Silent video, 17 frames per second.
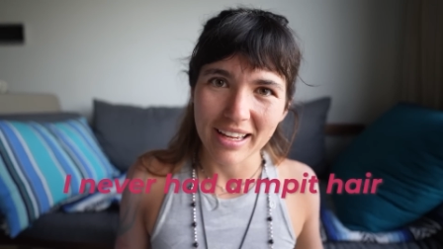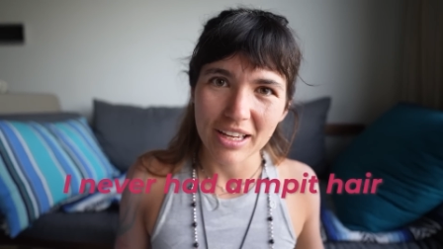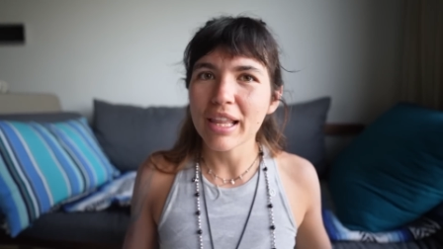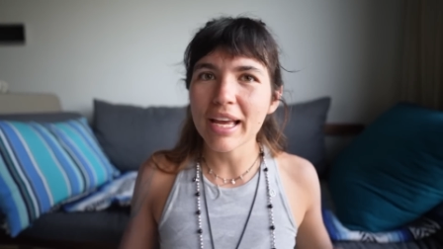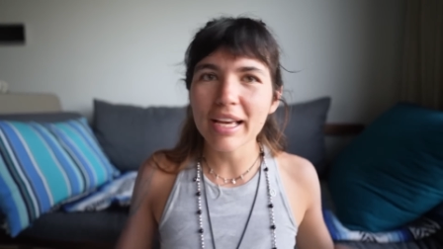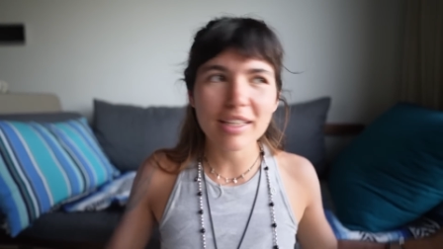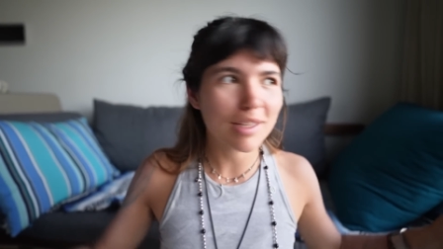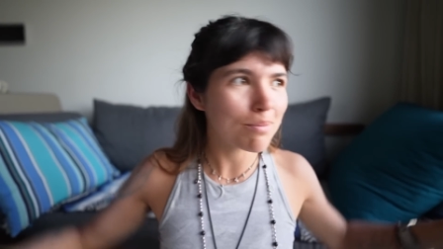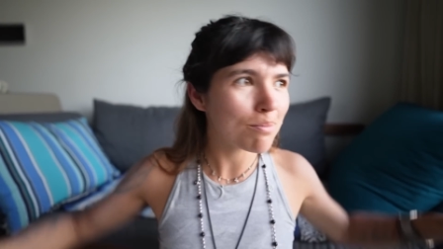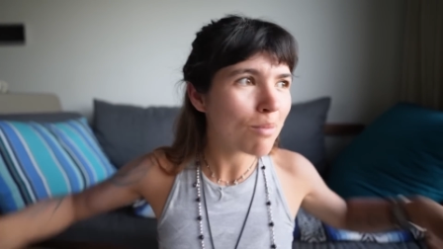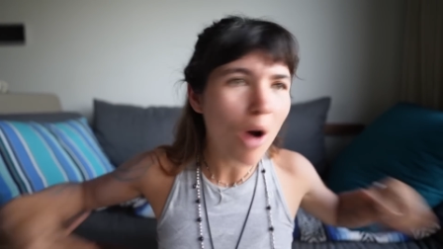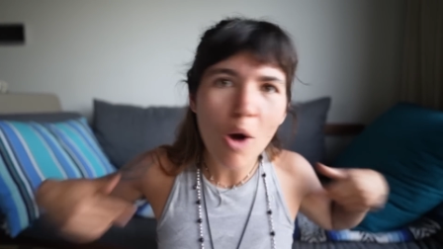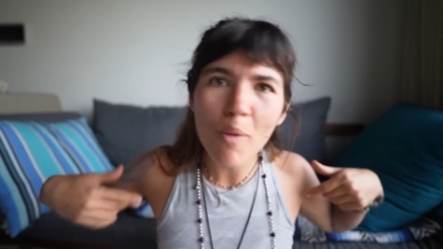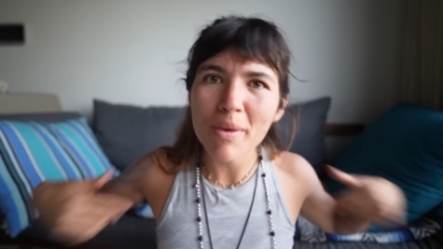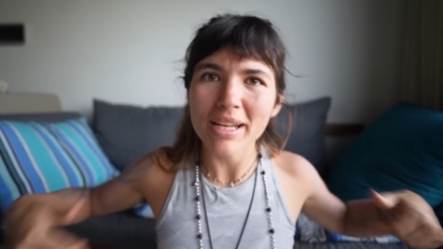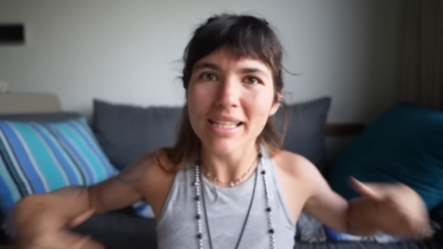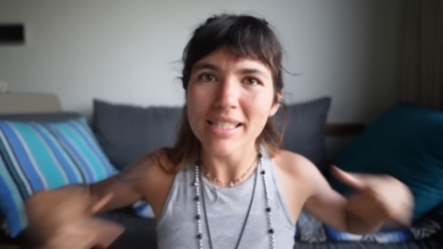Like the
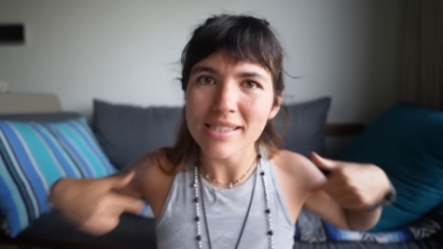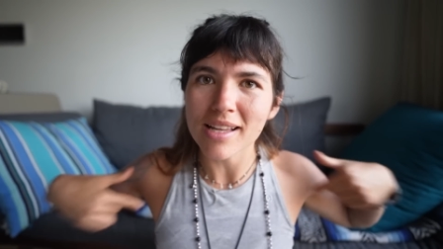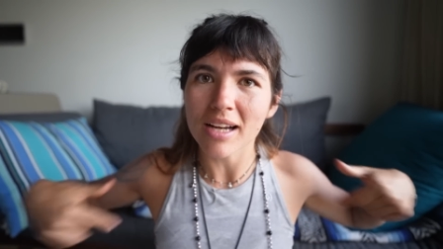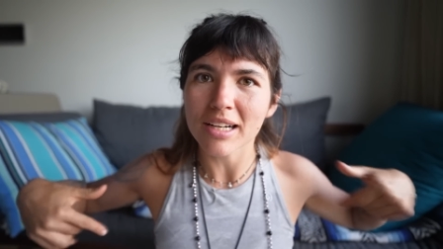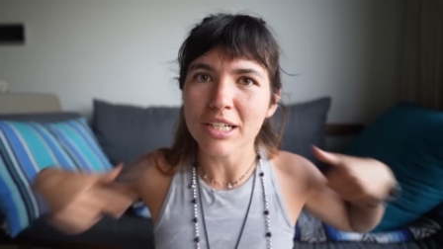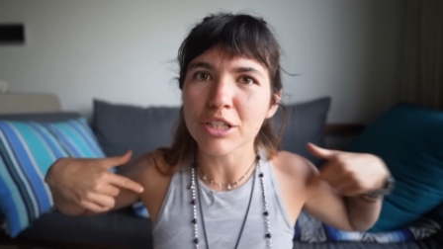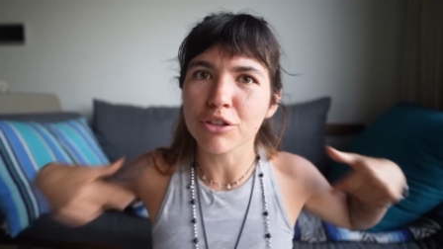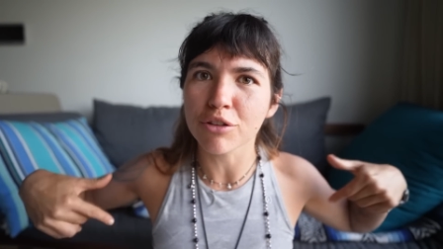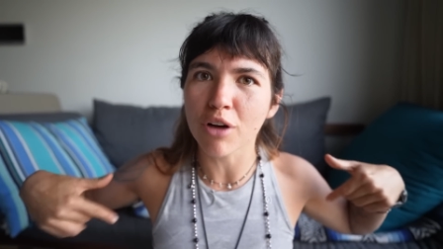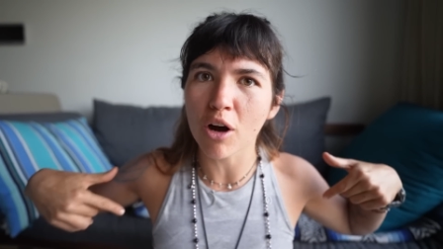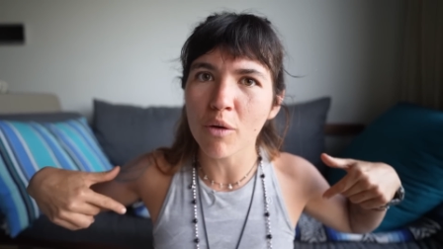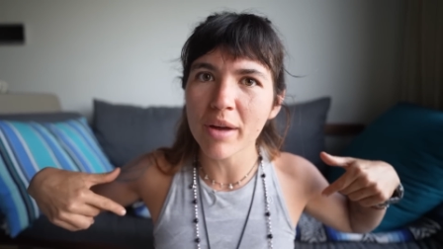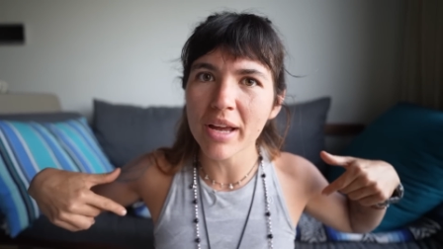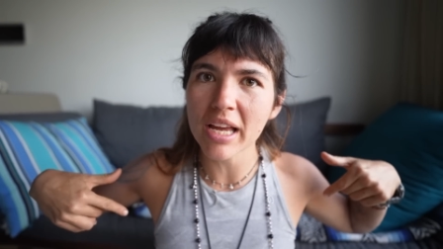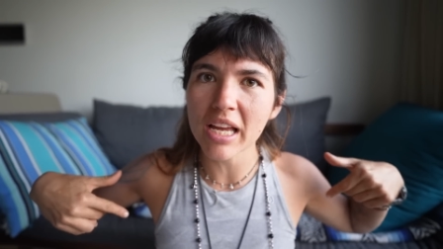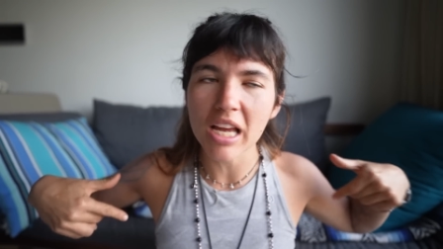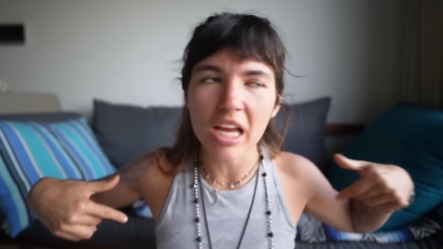moment it started
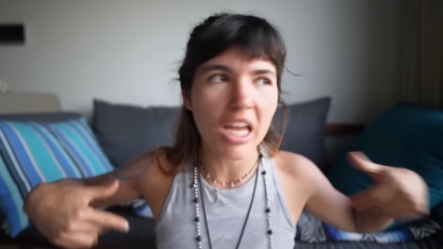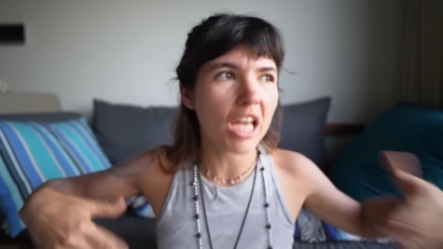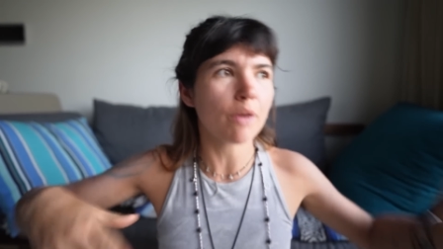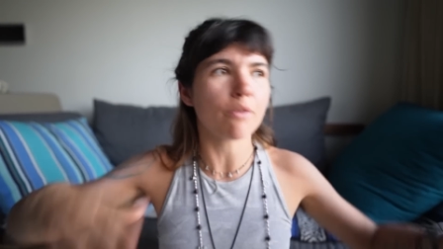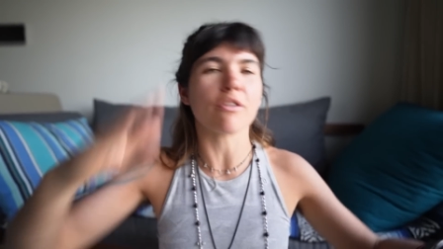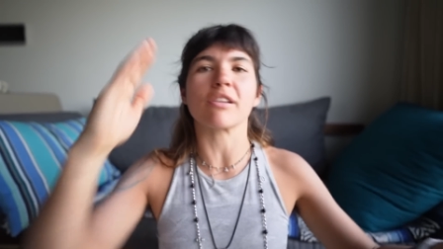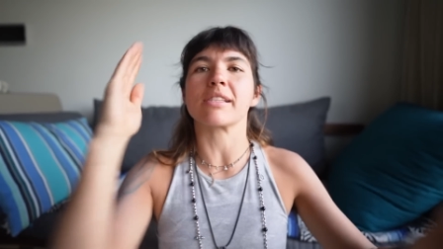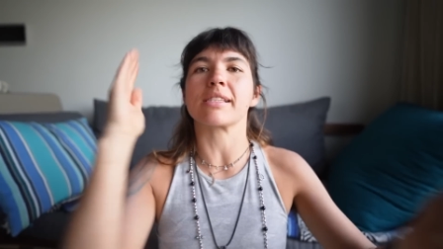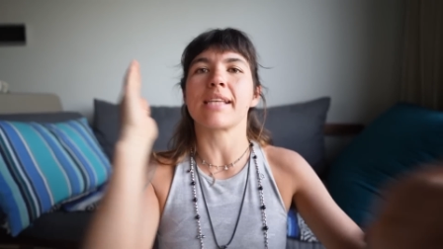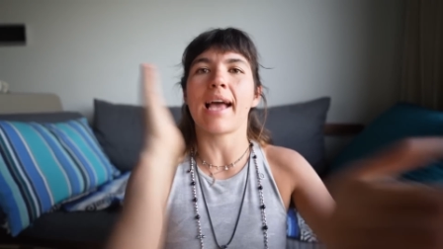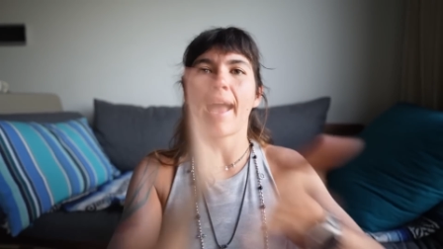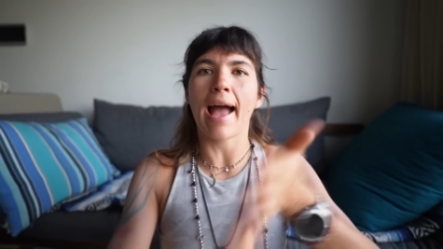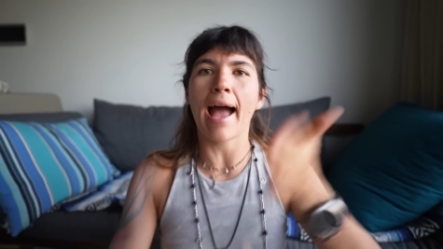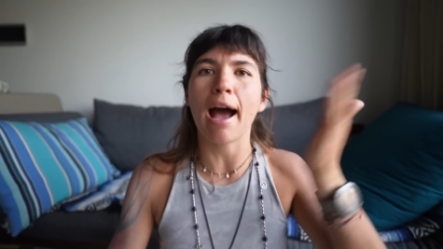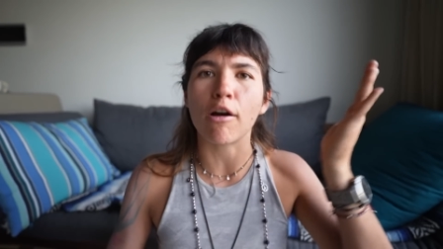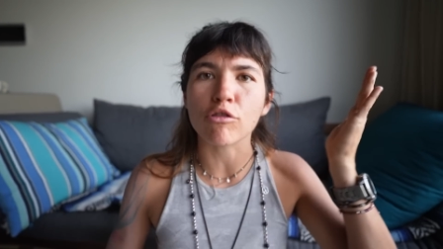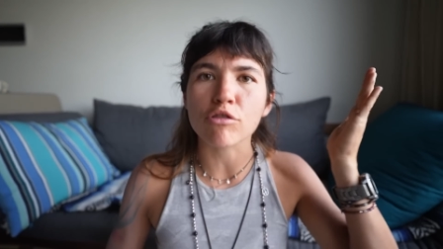growing, it was
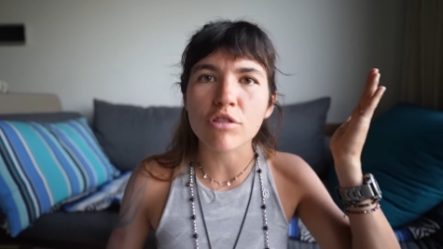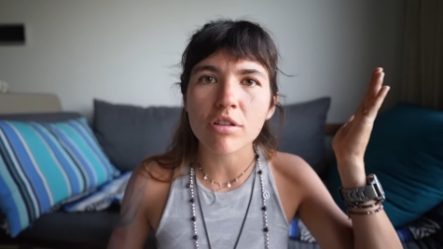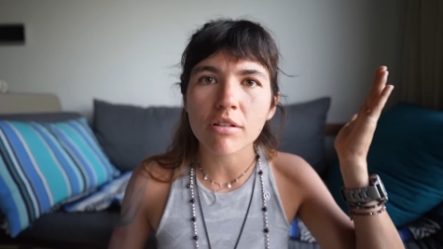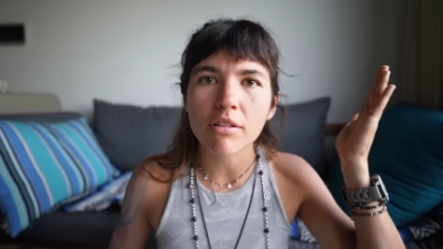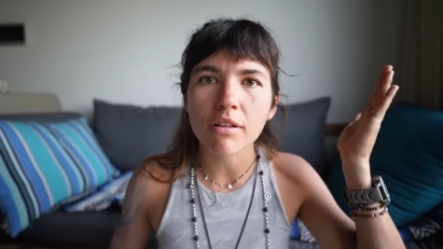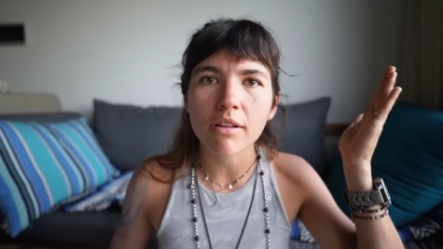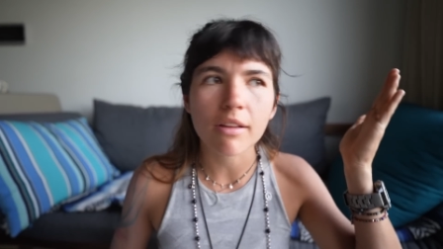out.